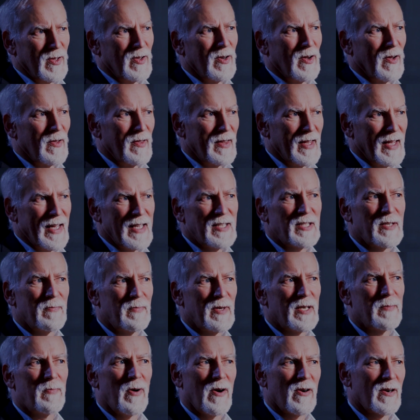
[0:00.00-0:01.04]
you, know, that's a
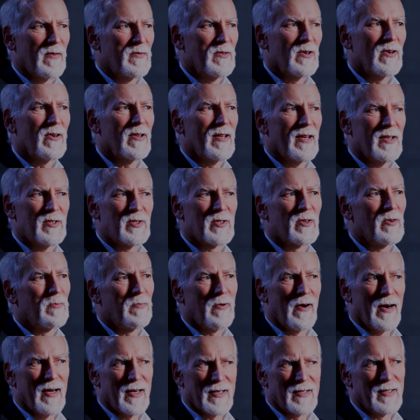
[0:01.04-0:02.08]
big part of neurological
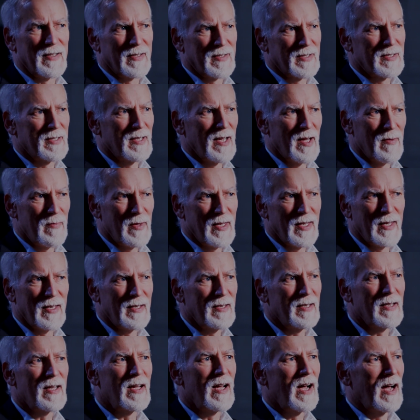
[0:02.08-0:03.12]
practice. I
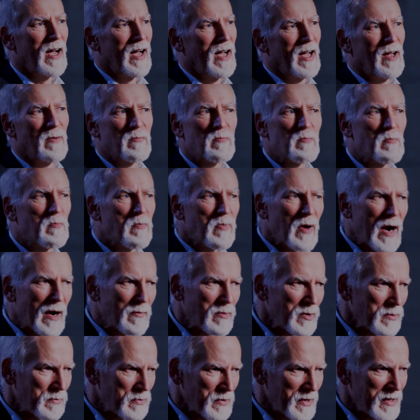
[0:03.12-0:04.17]
mean, uh,
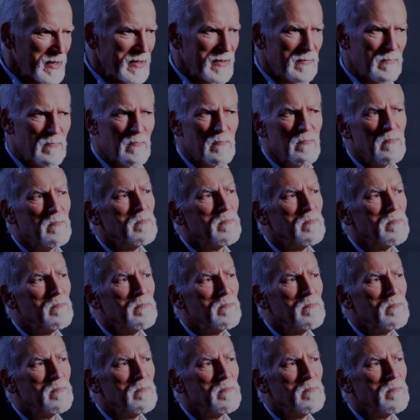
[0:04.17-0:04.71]
probably